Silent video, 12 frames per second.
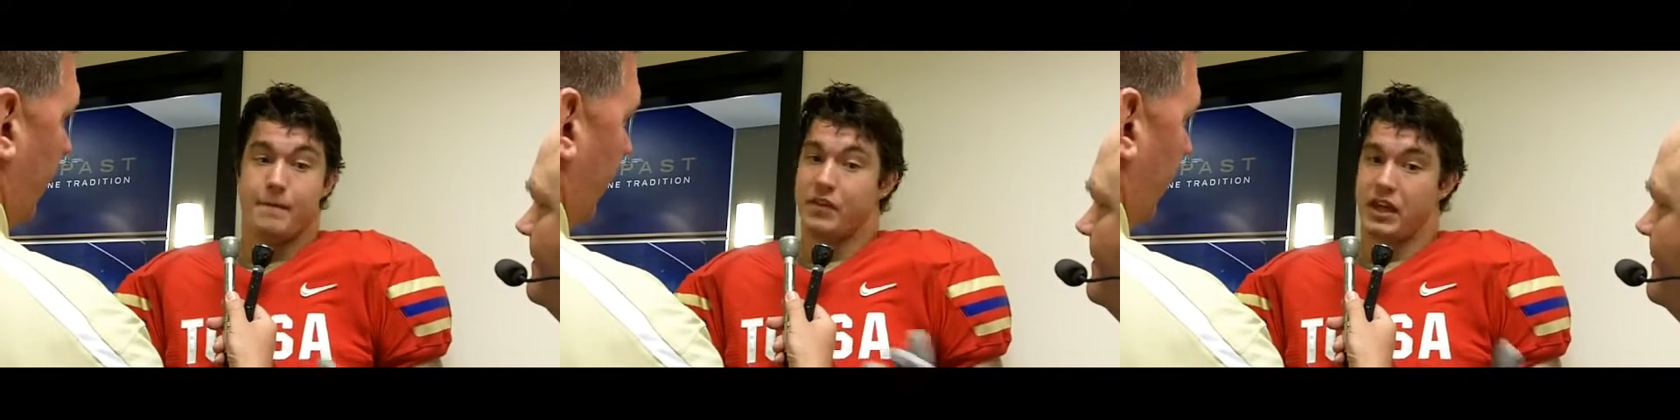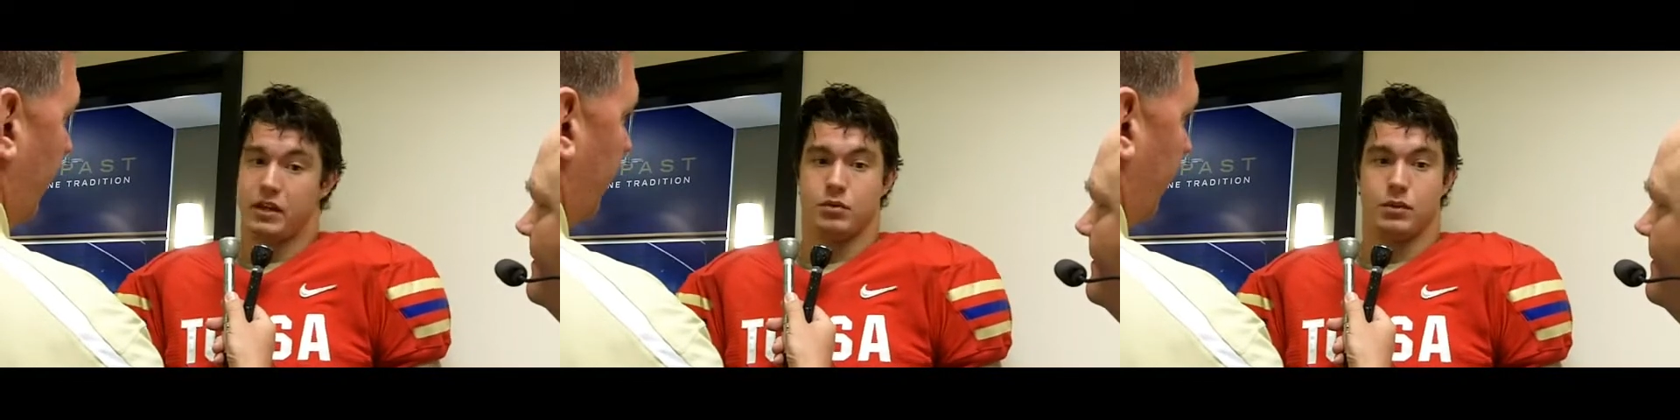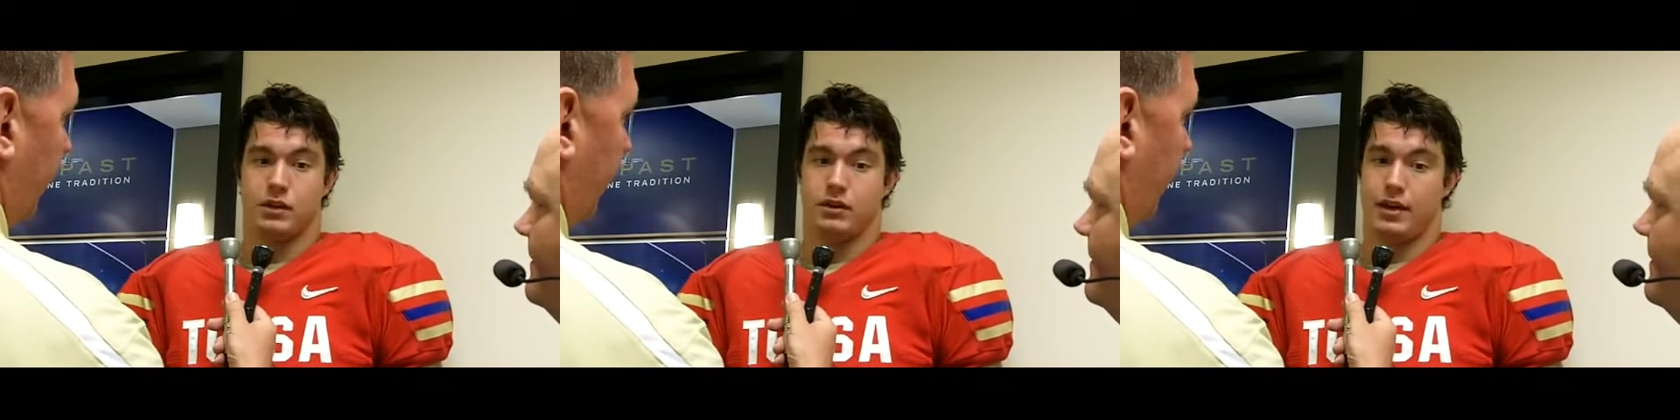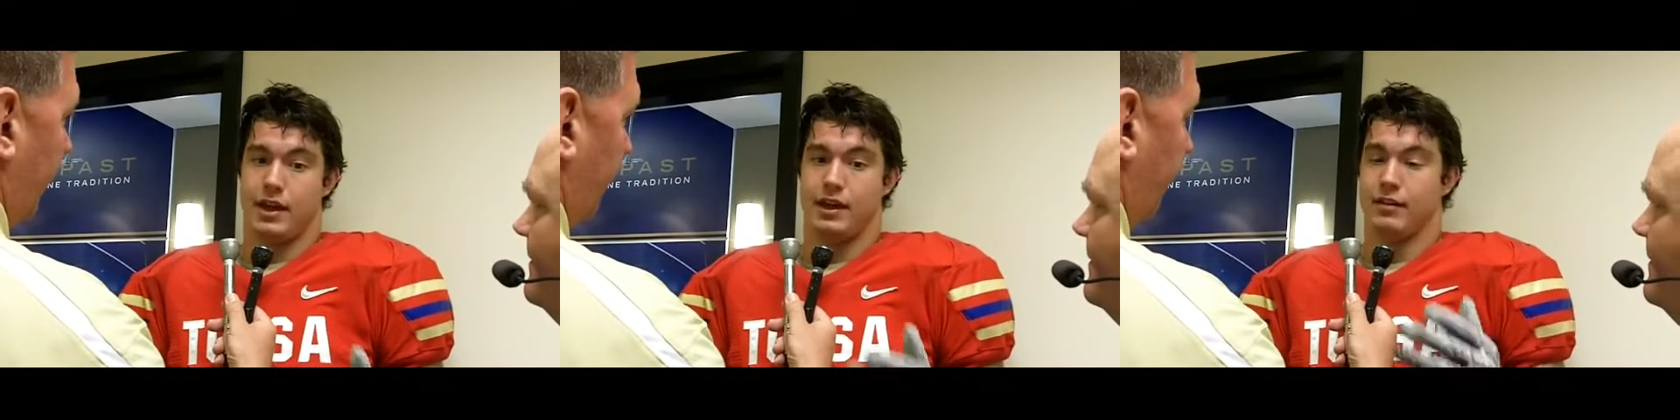last week's
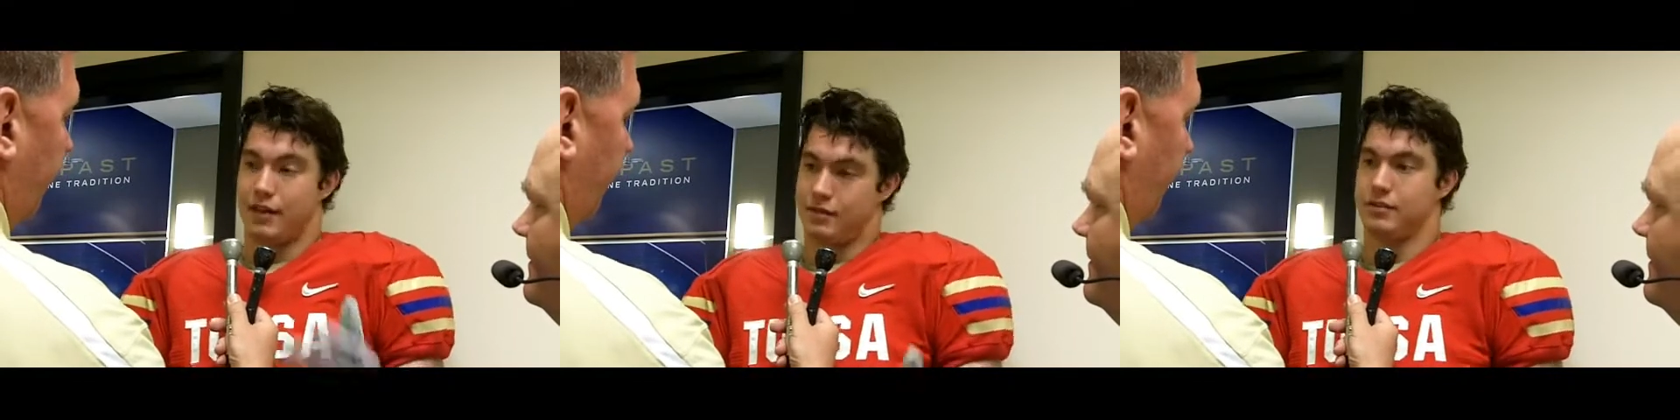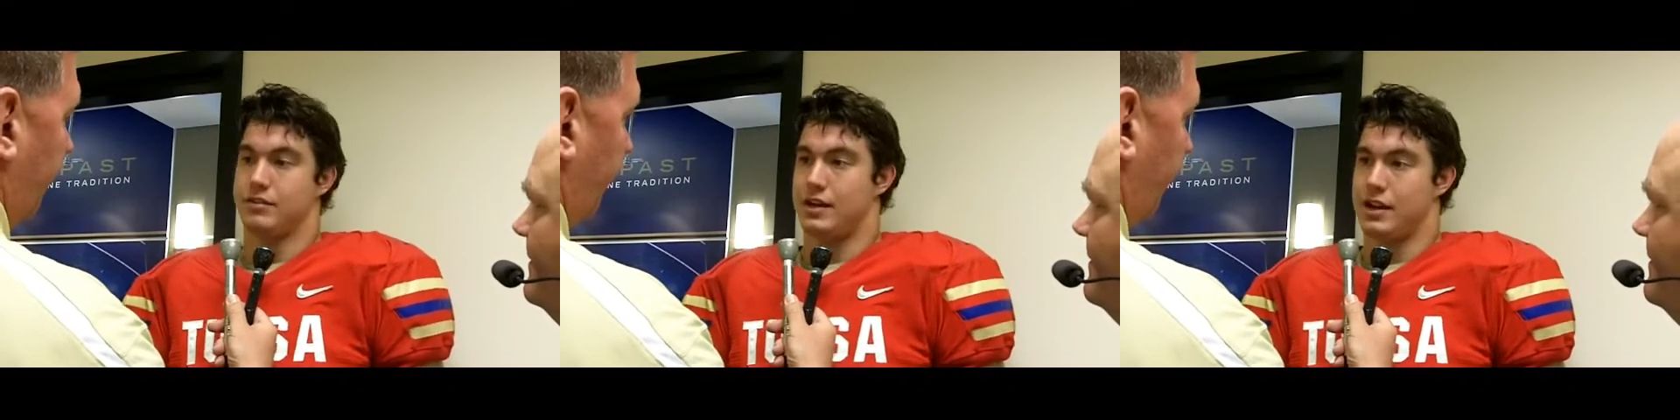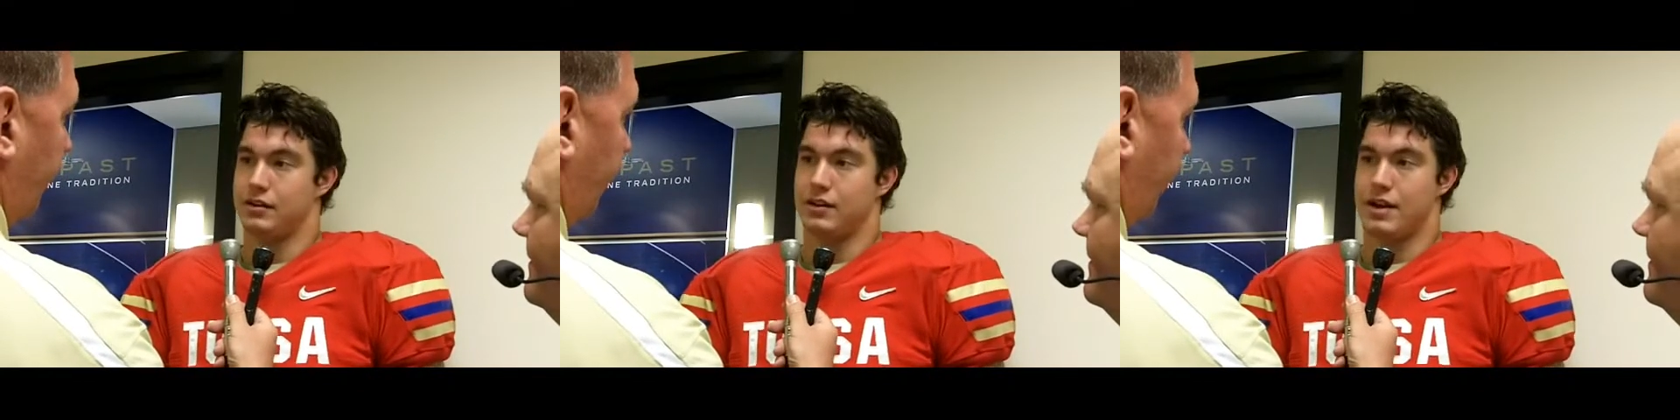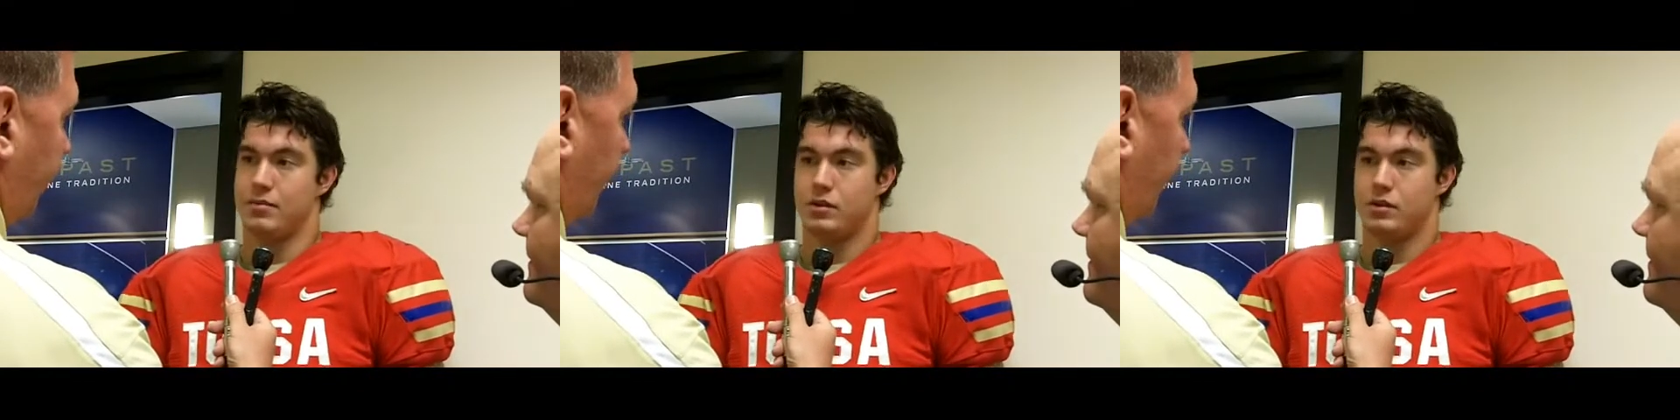game, last today's game,